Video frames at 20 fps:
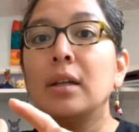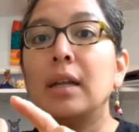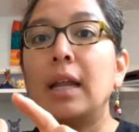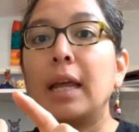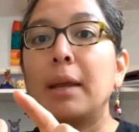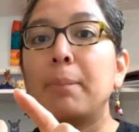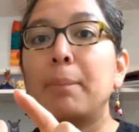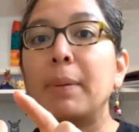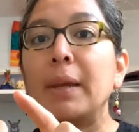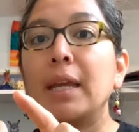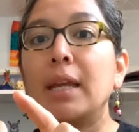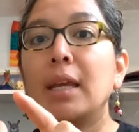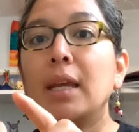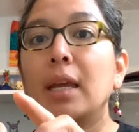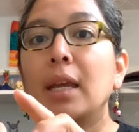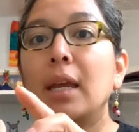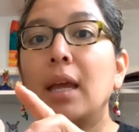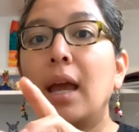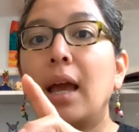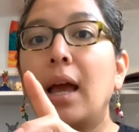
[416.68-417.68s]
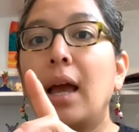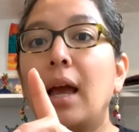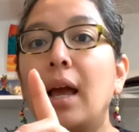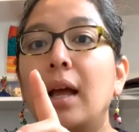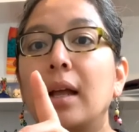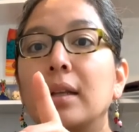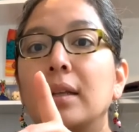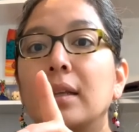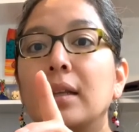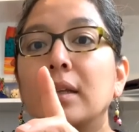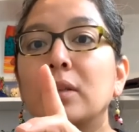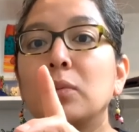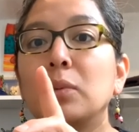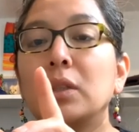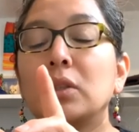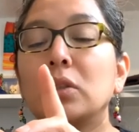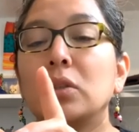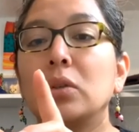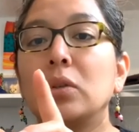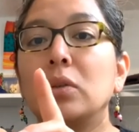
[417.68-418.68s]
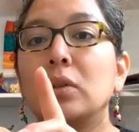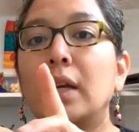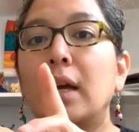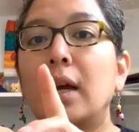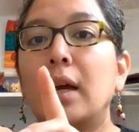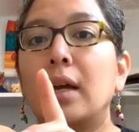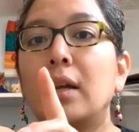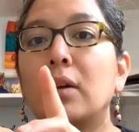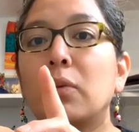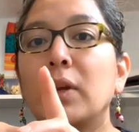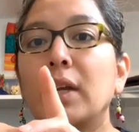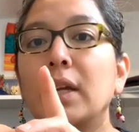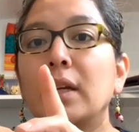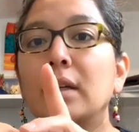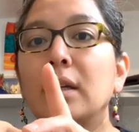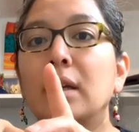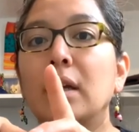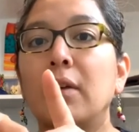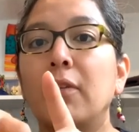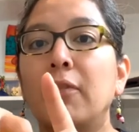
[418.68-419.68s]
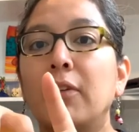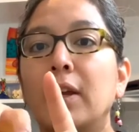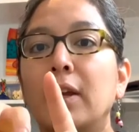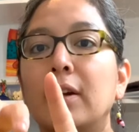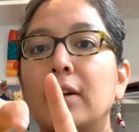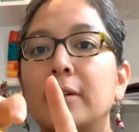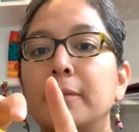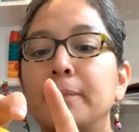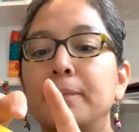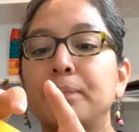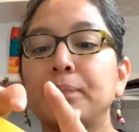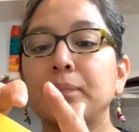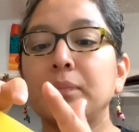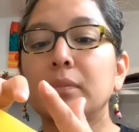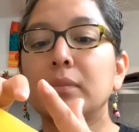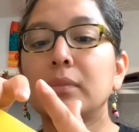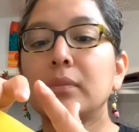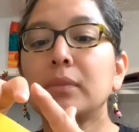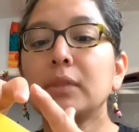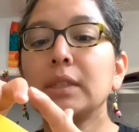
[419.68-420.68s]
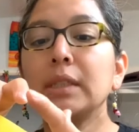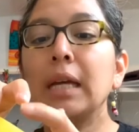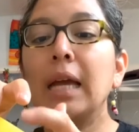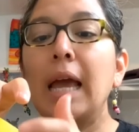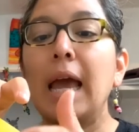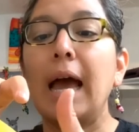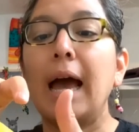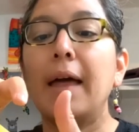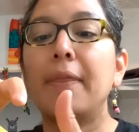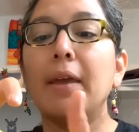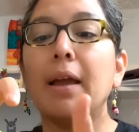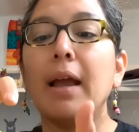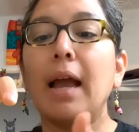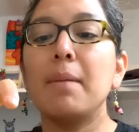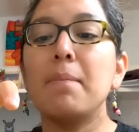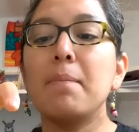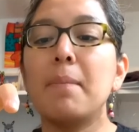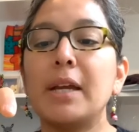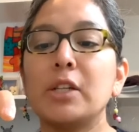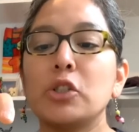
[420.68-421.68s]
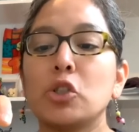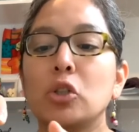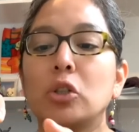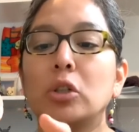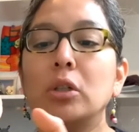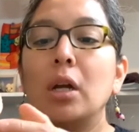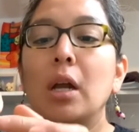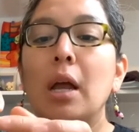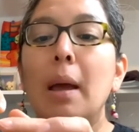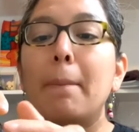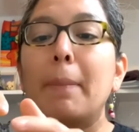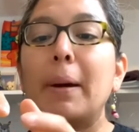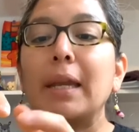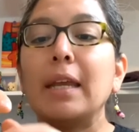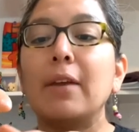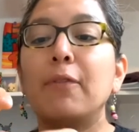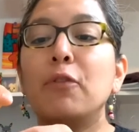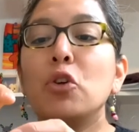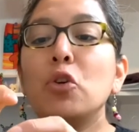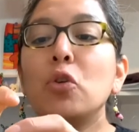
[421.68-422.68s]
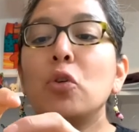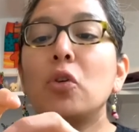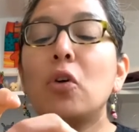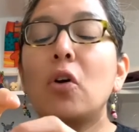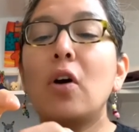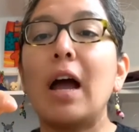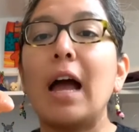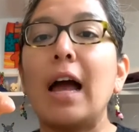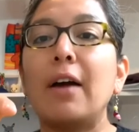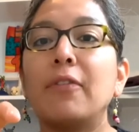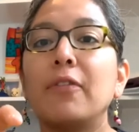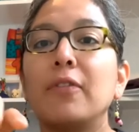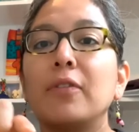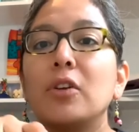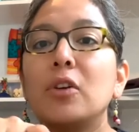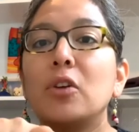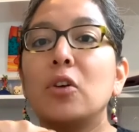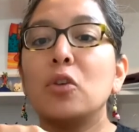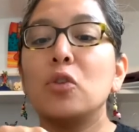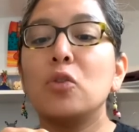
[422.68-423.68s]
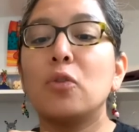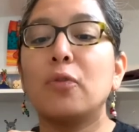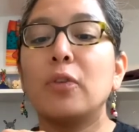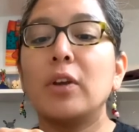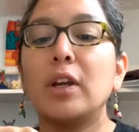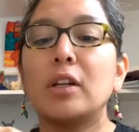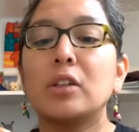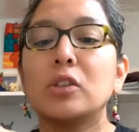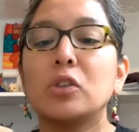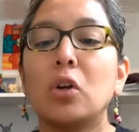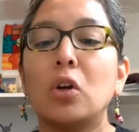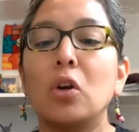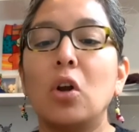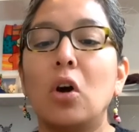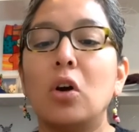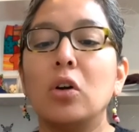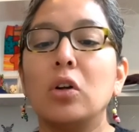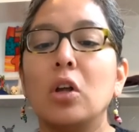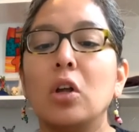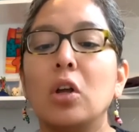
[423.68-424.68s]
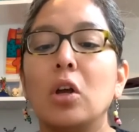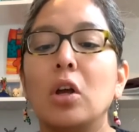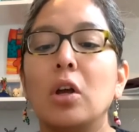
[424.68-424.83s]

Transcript: like pinky and this one too, the ring finger. And then I measure. But if you don't have, you know, your fingers so long,